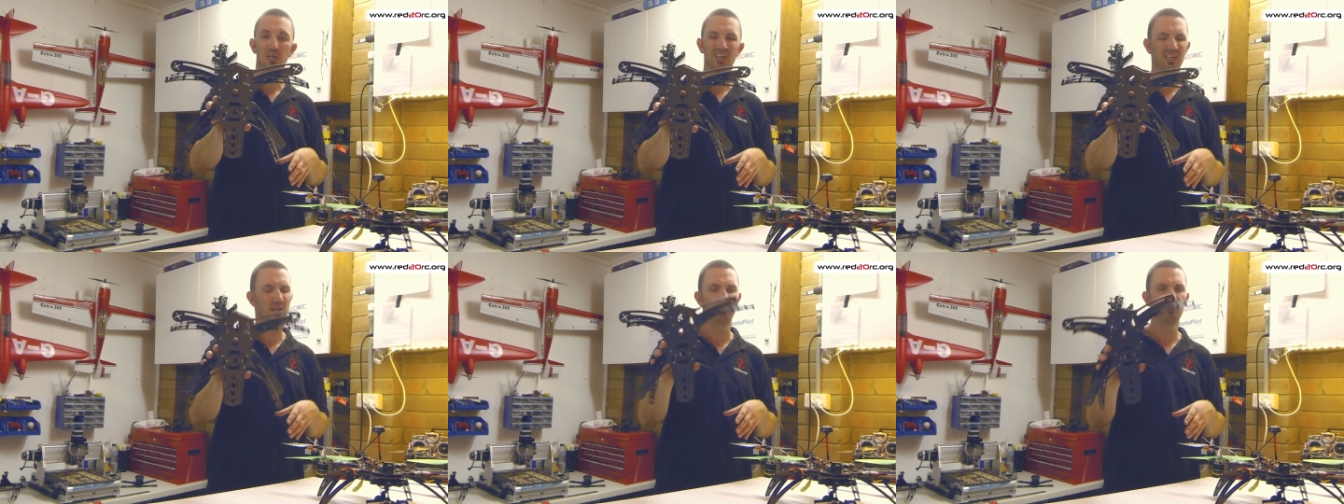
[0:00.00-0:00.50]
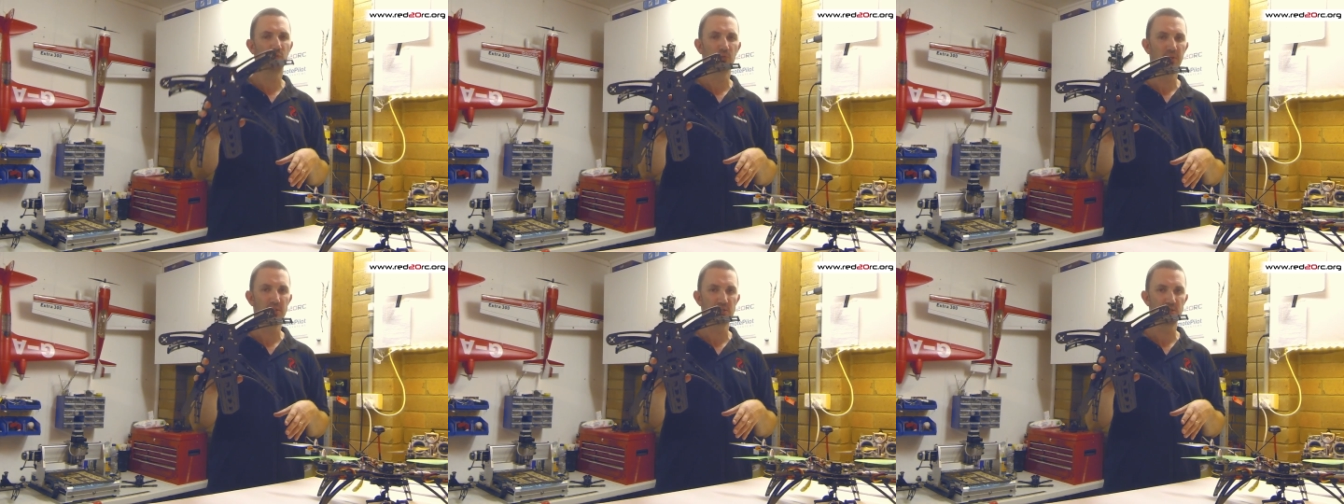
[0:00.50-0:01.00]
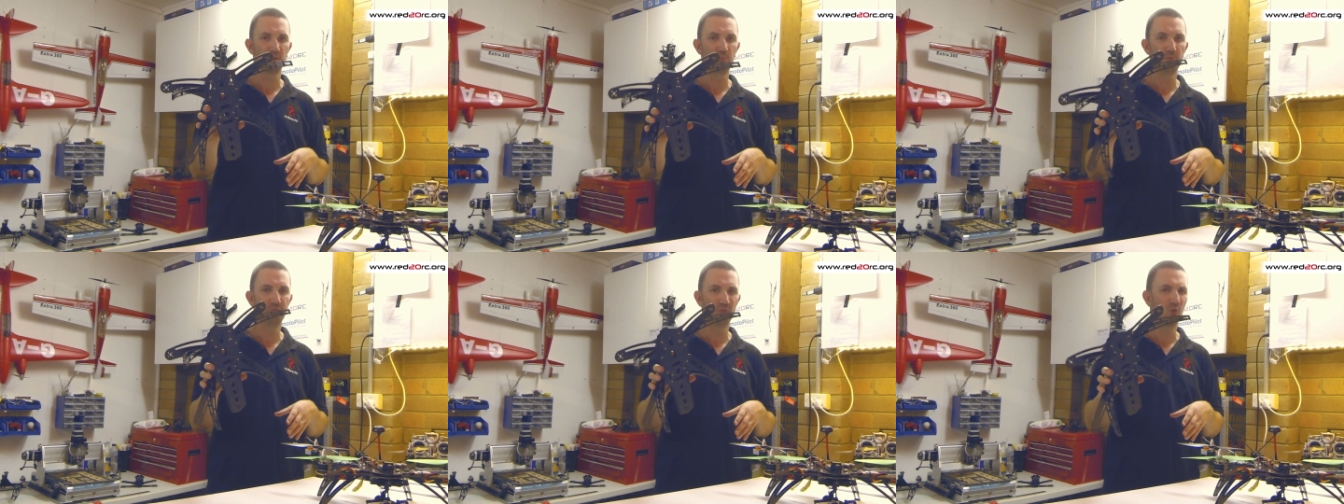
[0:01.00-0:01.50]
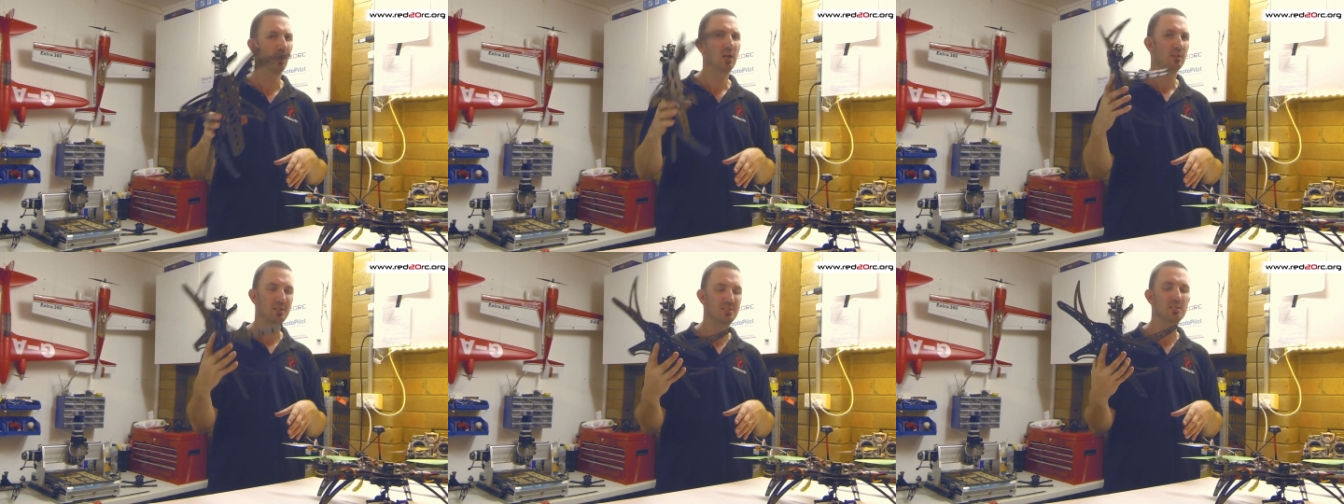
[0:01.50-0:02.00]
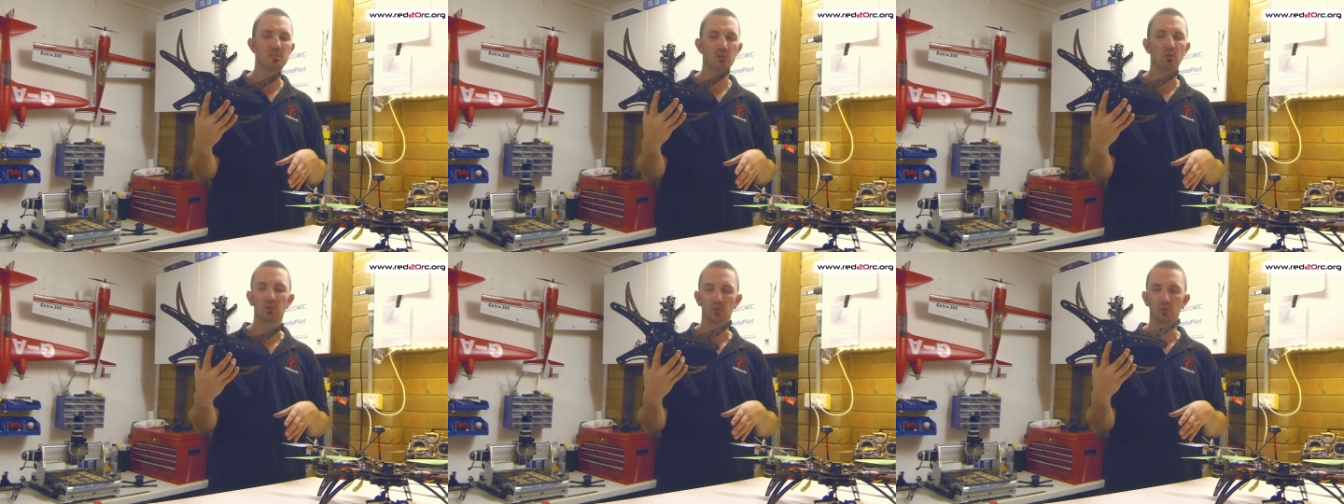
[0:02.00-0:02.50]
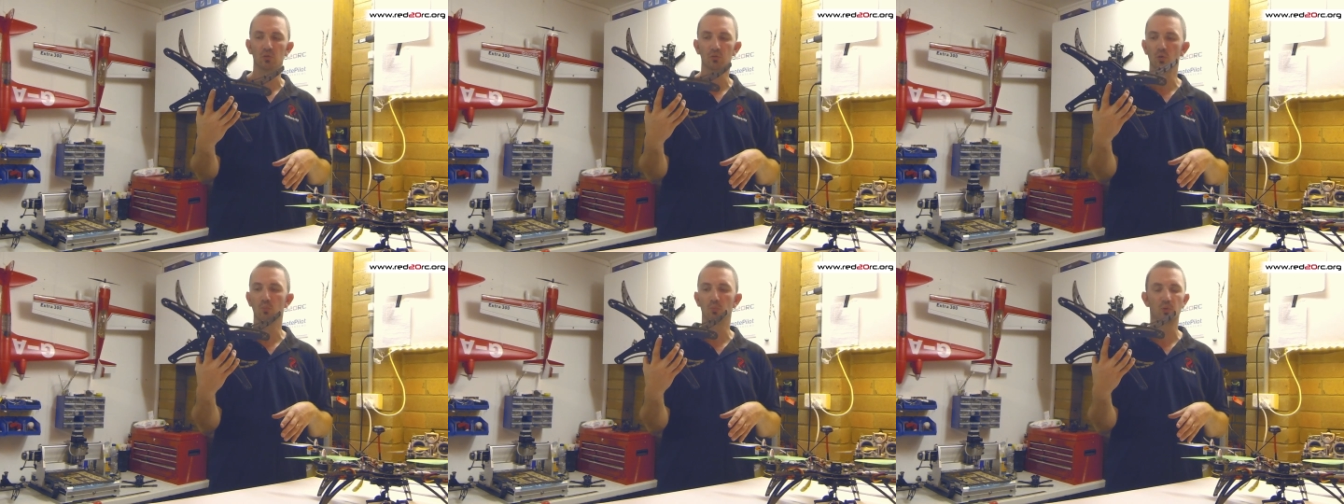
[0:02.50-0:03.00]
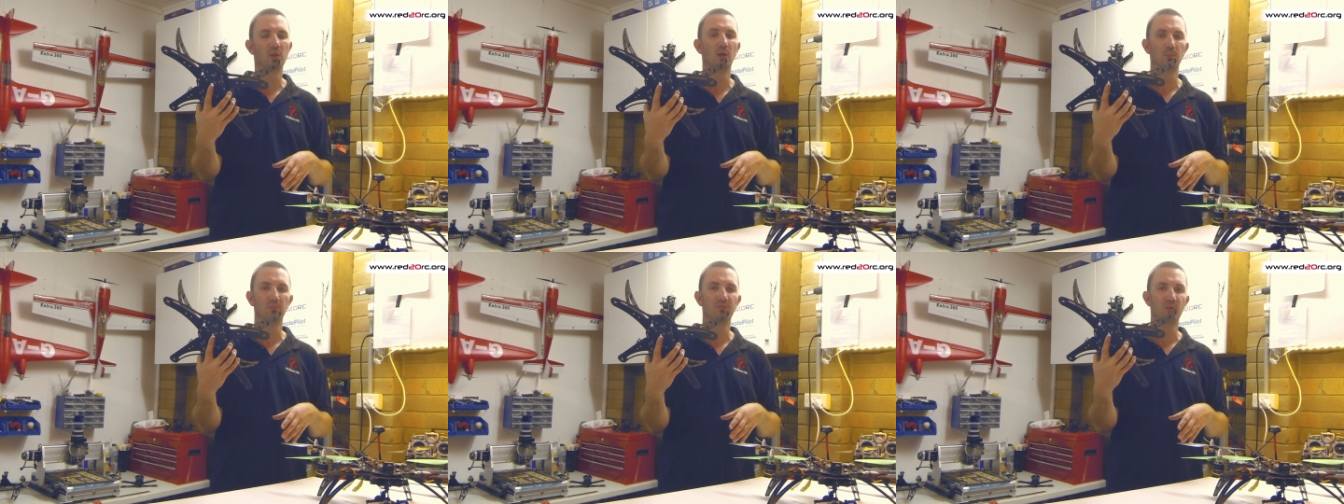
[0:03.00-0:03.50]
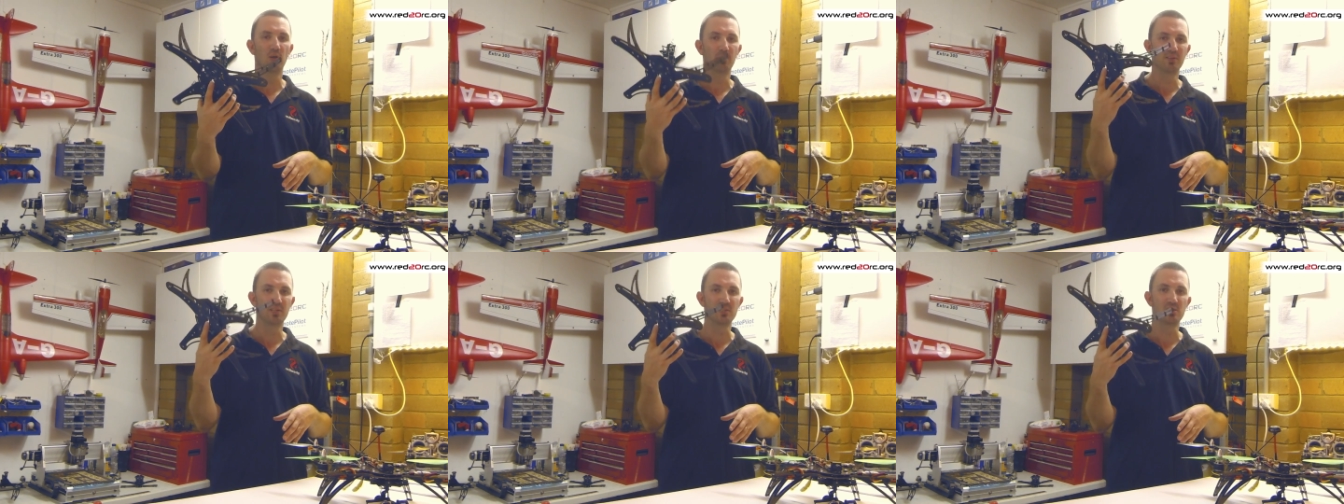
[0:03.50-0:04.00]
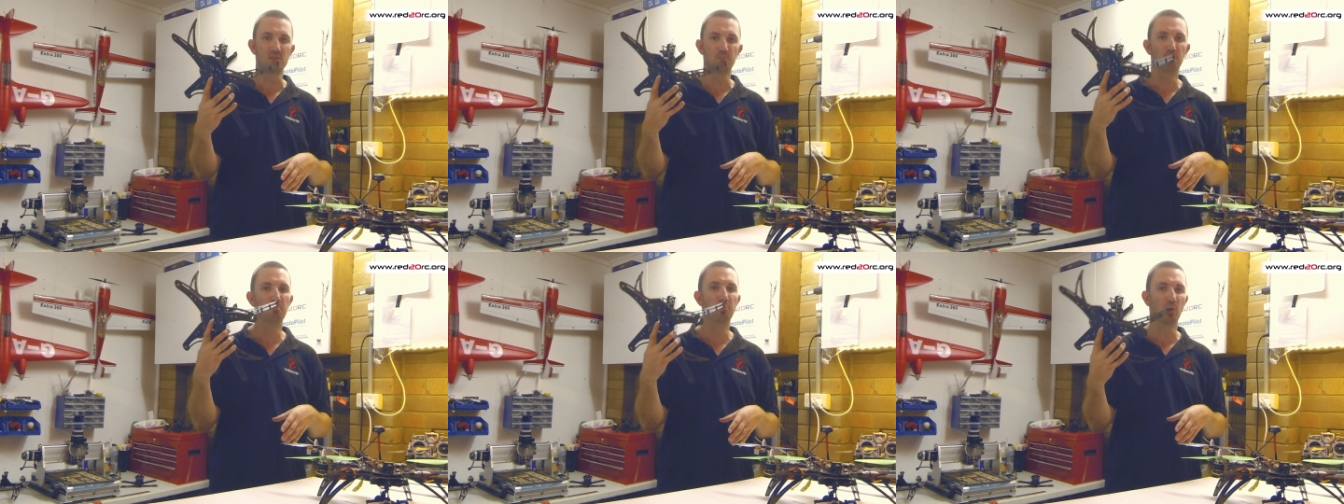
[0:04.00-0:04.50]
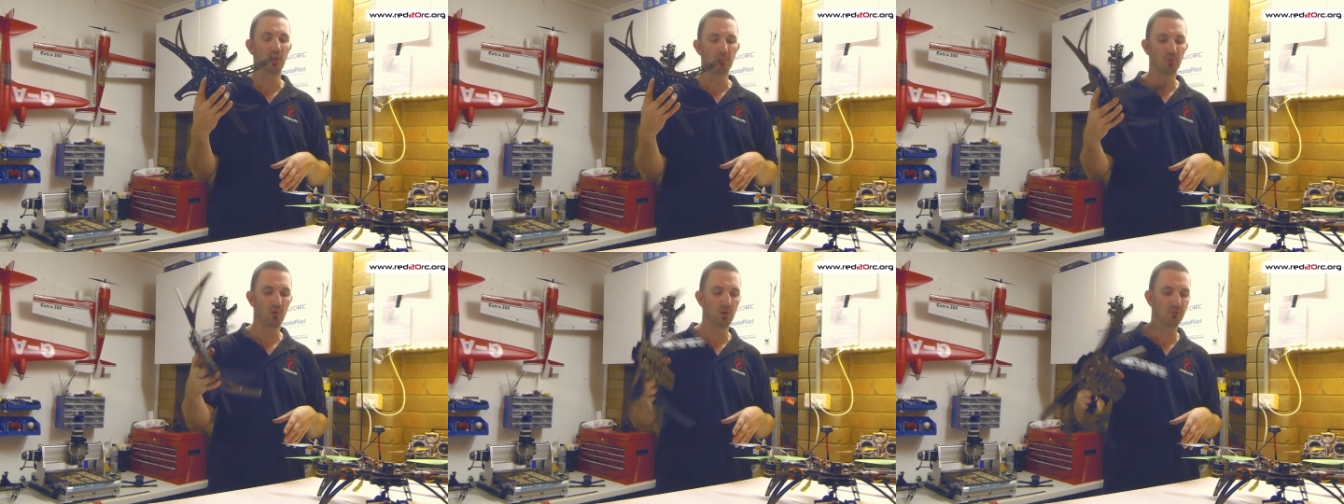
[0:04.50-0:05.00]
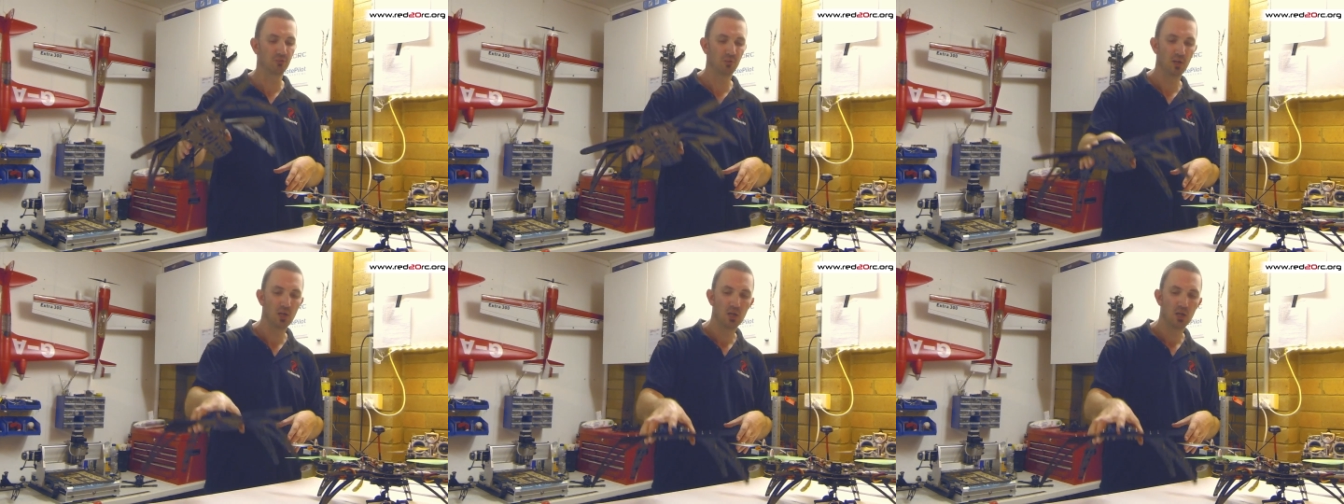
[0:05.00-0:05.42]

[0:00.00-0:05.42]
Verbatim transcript: Uh, and I've talked about this stuff before. This is not your normal carbon fibre, this is bulletproof.